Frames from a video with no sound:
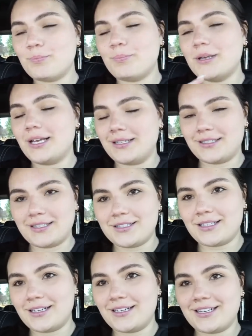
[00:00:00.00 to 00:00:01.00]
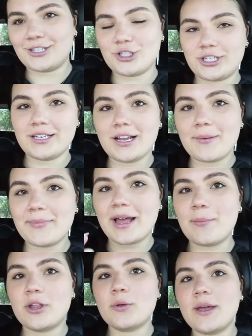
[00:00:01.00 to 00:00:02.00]
because it's an addiction. But
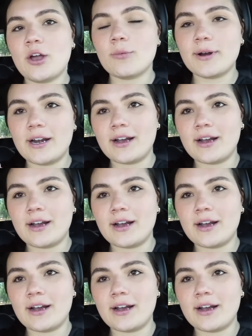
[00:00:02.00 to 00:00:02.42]
I'm on the way home right